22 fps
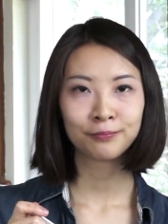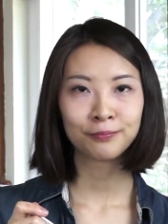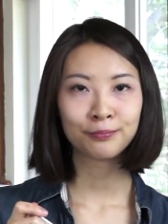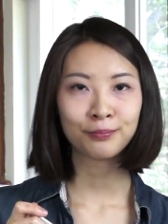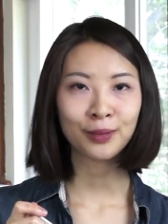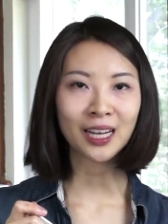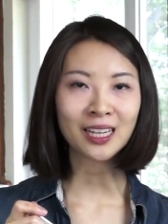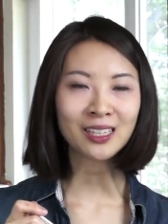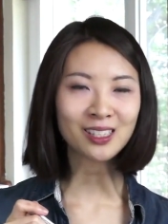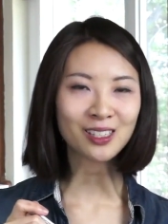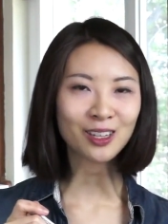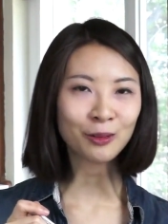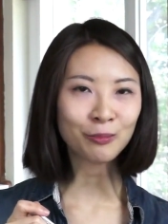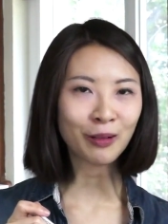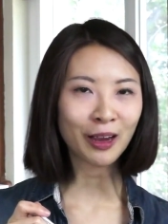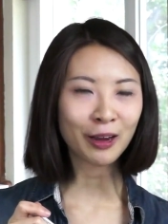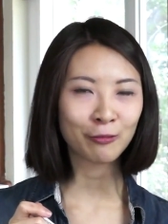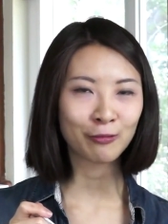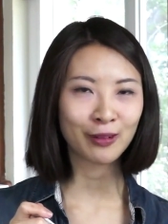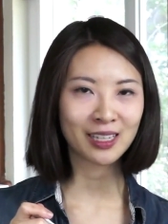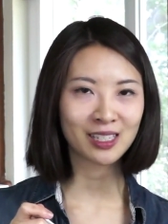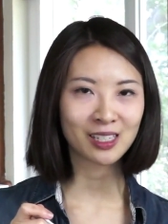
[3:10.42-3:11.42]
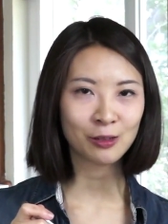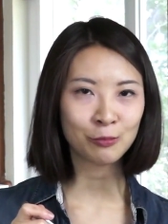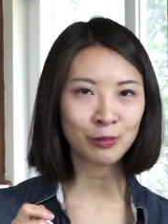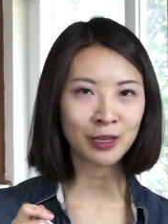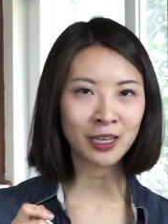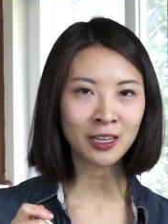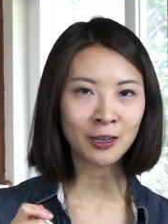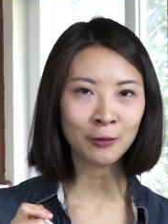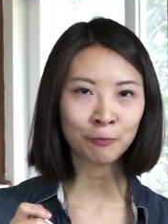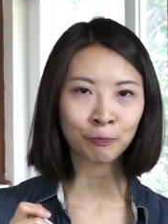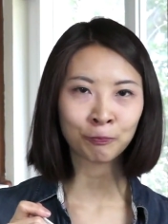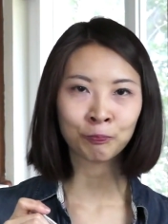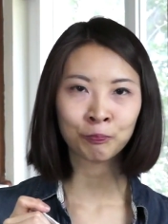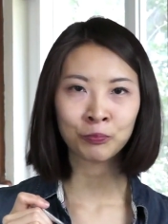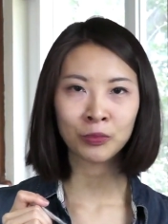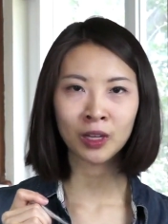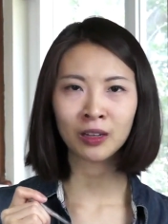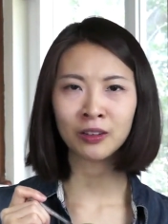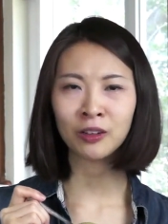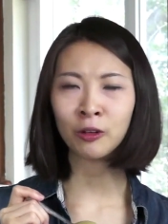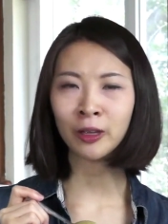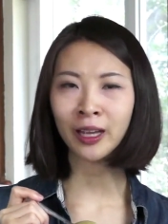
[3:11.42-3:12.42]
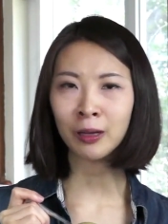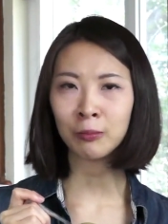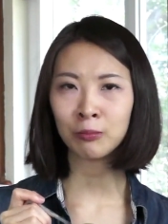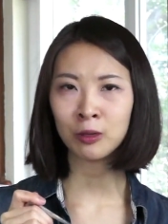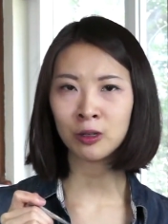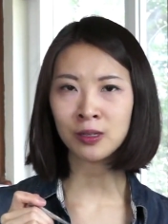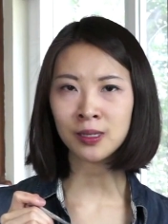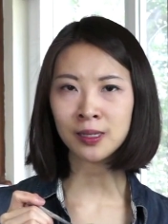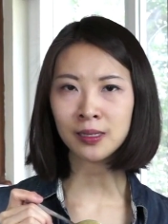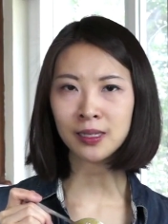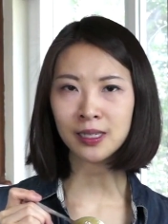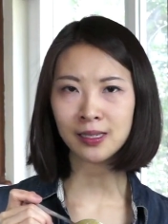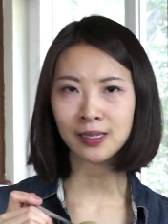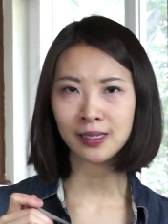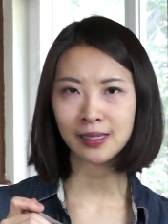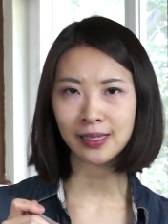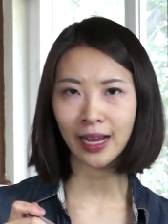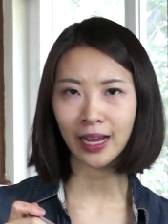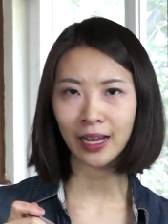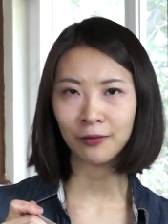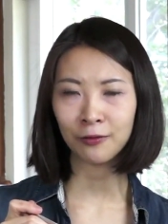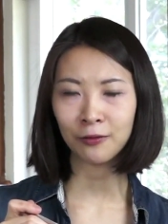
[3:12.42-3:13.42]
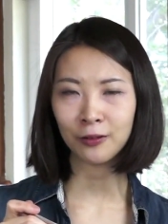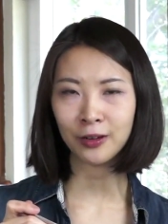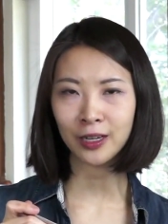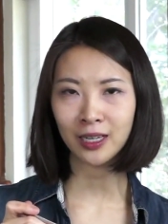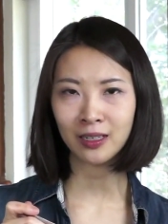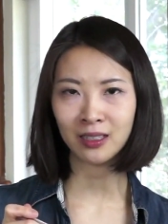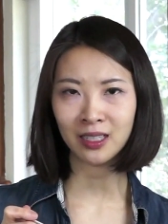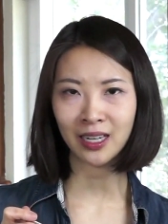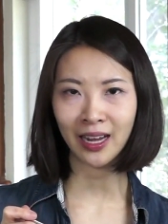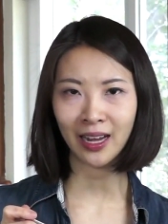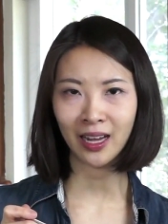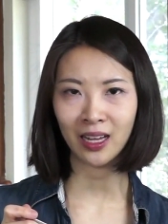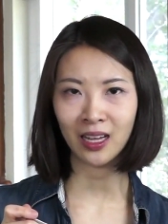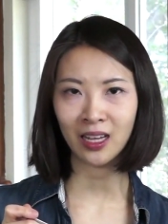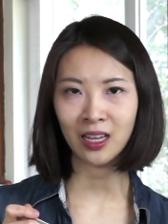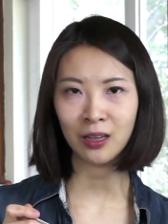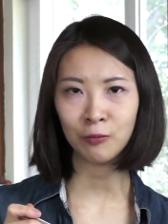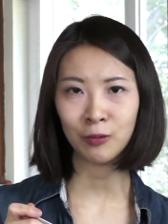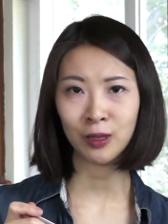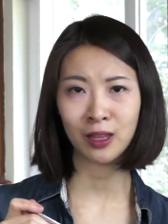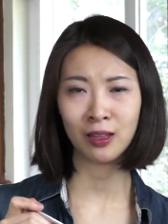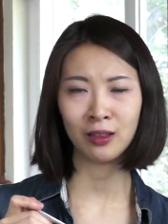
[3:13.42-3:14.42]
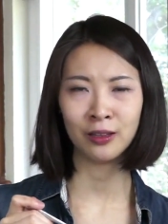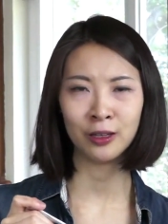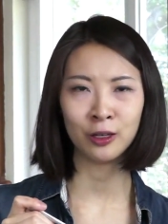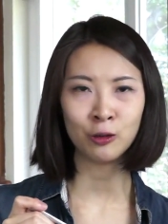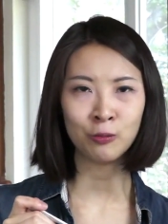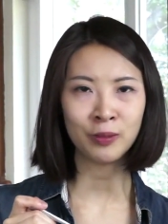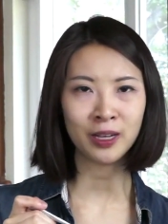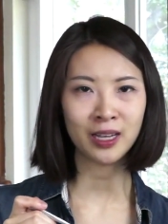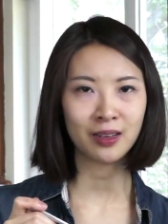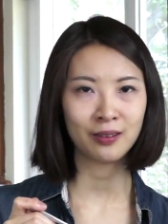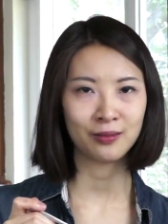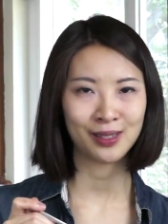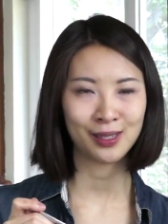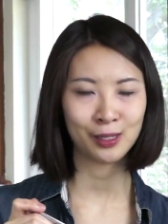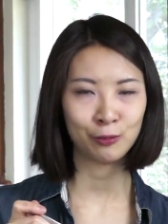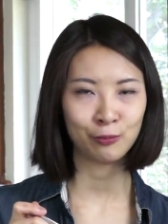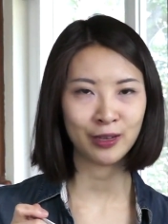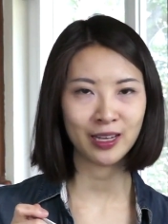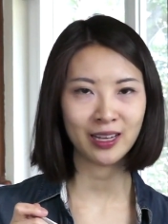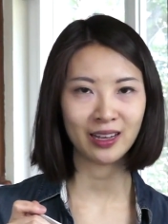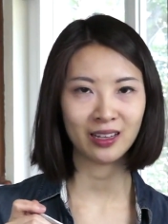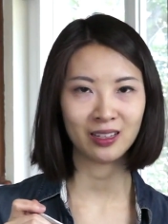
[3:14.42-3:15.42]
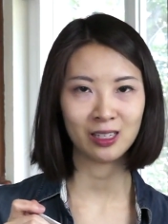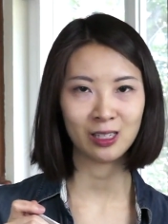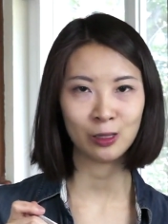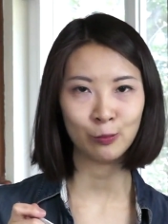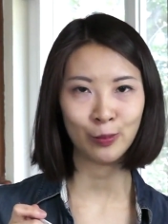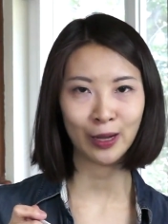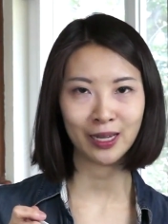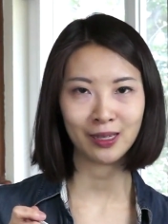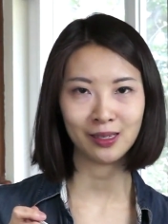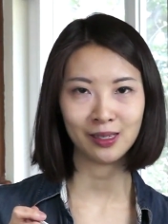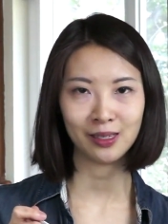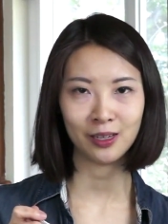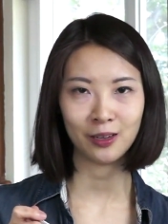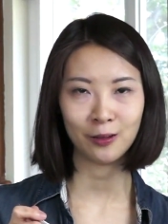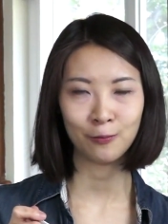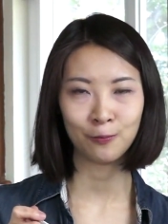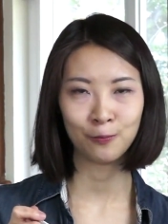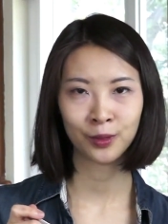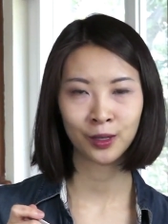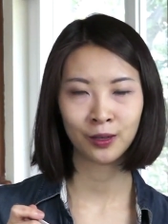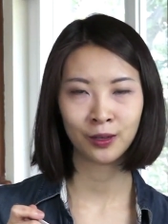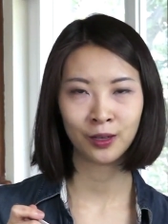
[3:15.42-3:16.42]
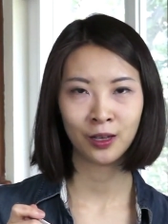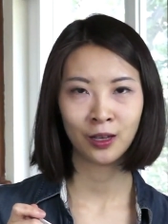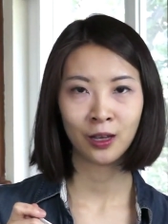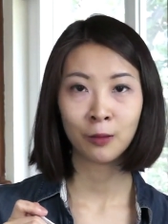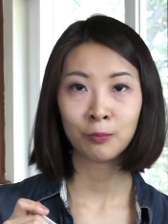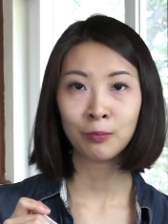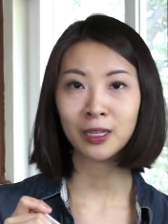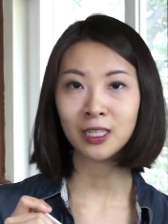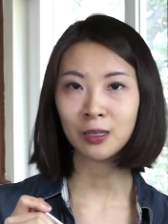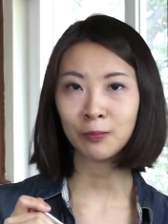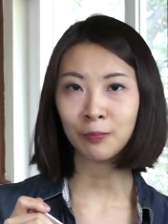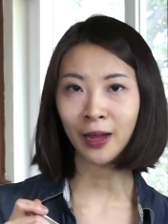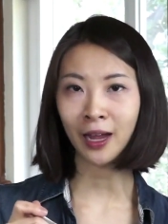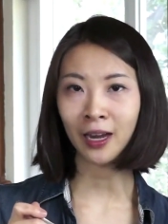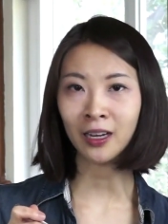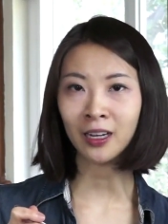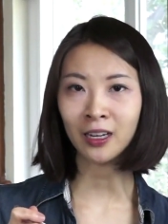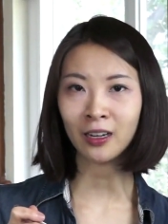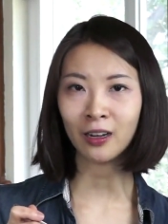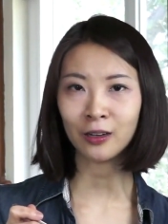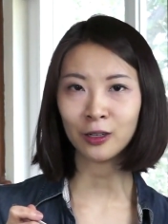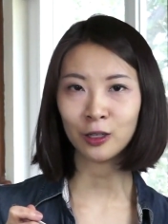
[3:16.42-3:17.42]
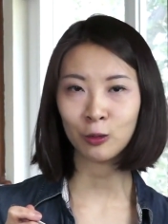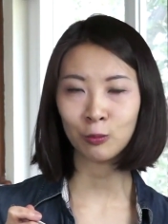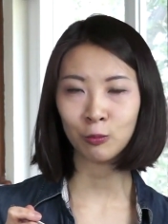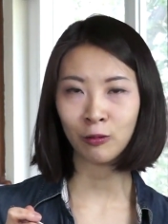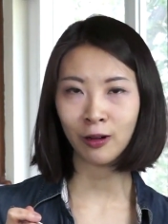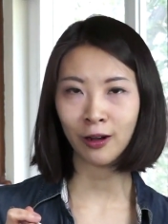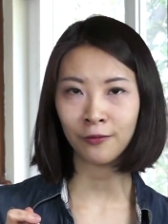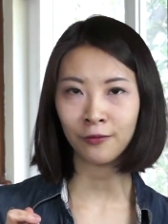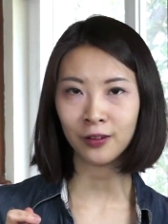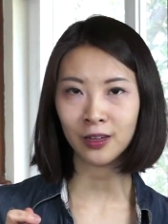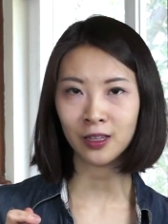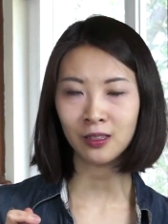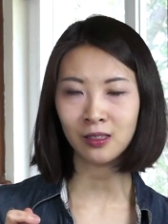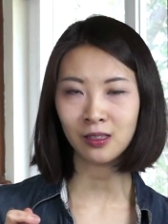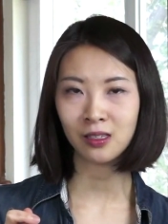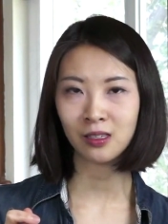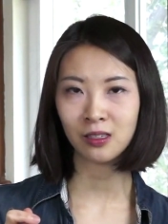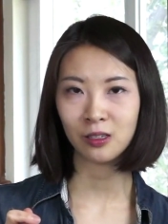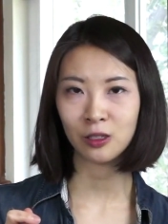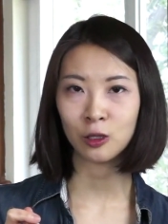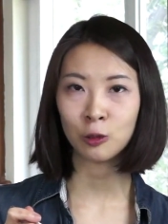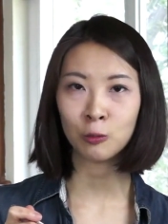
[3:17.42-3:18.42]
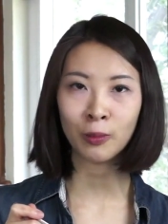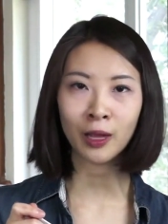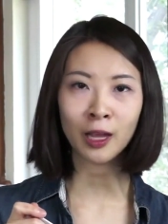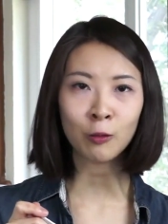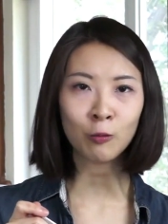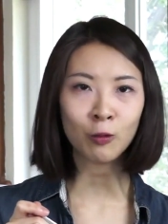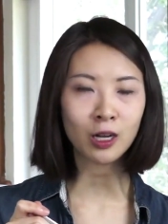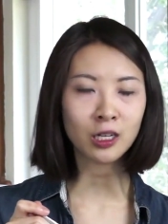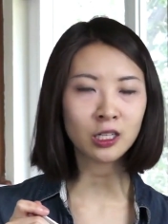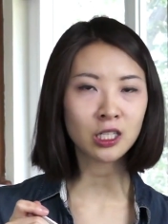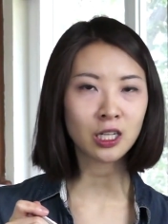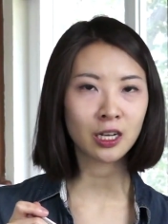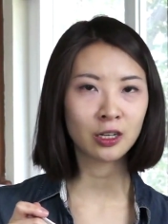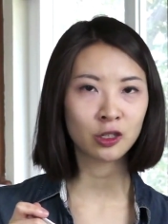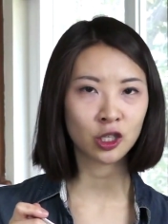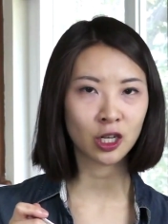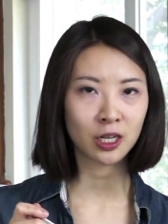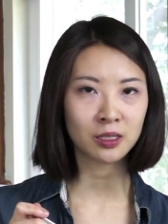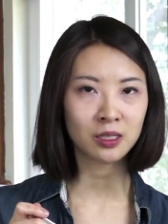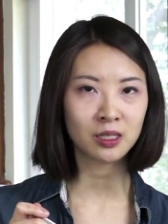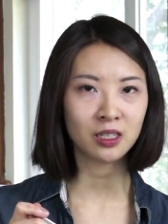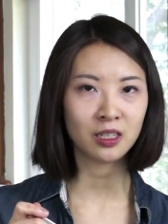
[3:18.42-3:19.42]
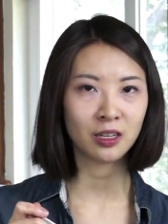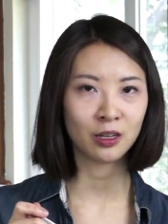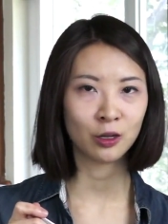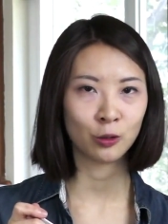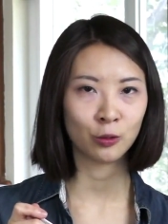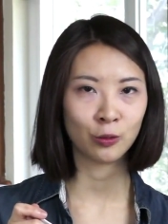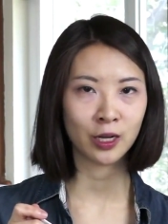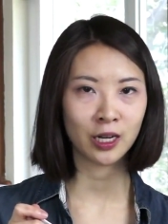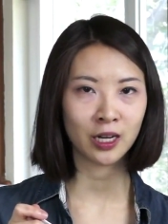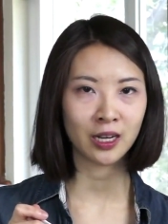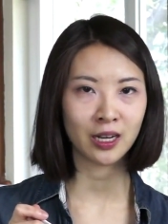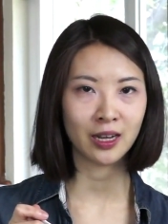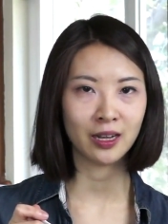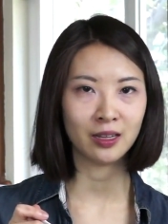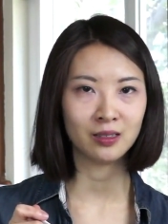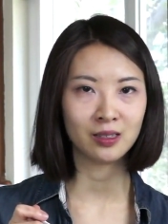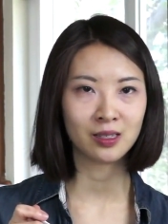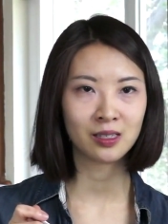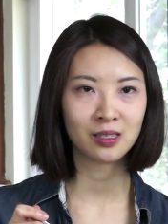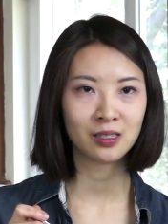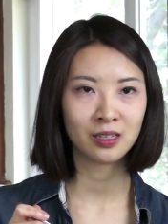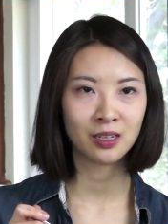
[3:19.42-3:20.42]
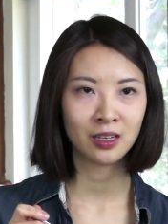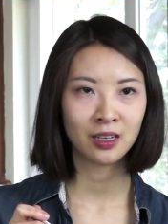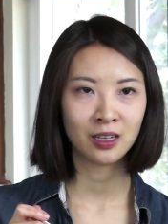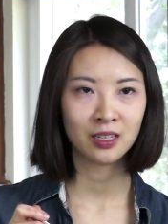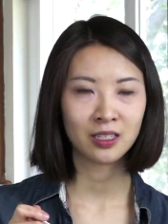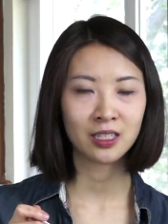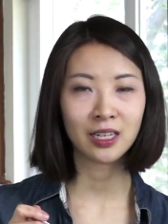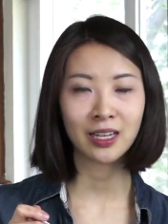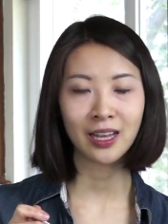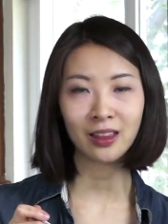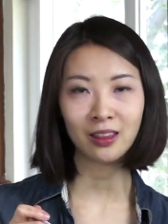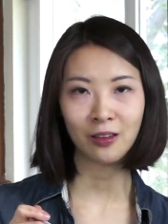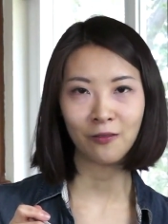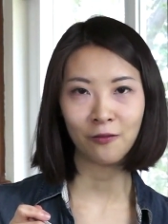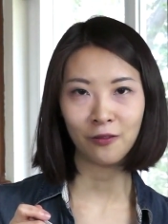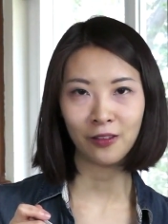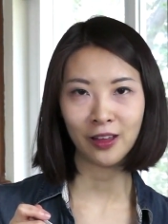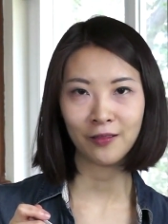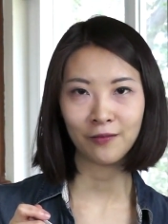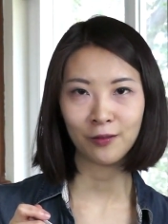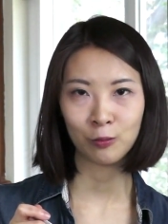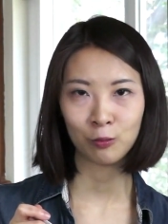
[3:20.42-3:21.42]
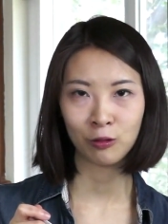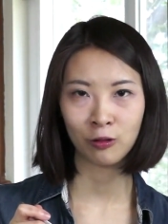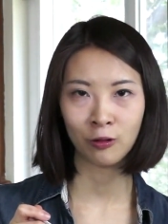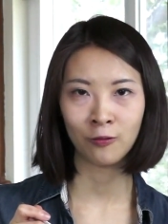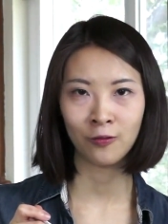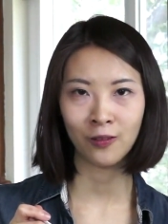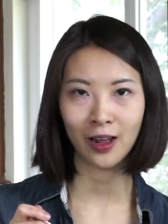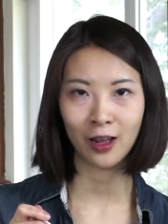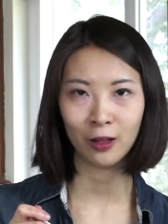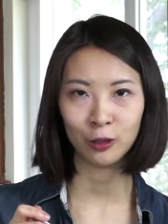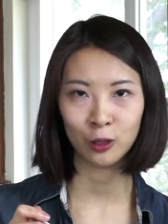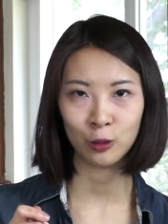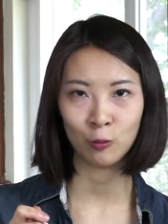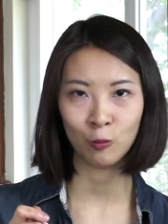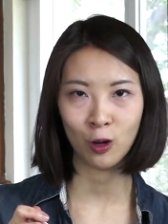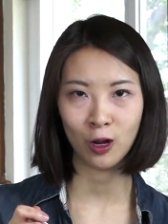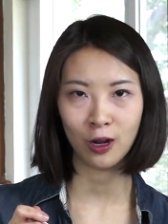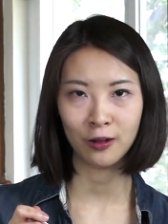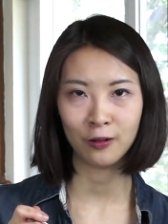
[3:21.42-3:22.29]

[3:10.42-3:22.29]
Based on my recipe, you'll get mostly savory and tangy with a little bit of sweet and spicy. But depending on your preference, you may want to adjust the ingredients to get the flavor profile you want.